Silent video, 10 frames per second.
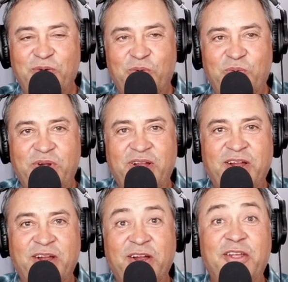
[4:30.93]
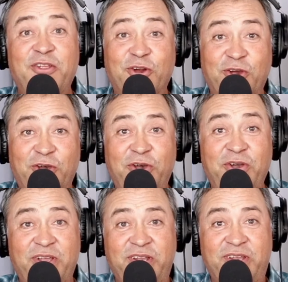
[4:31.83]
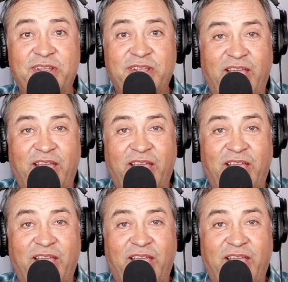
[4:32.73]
where your hood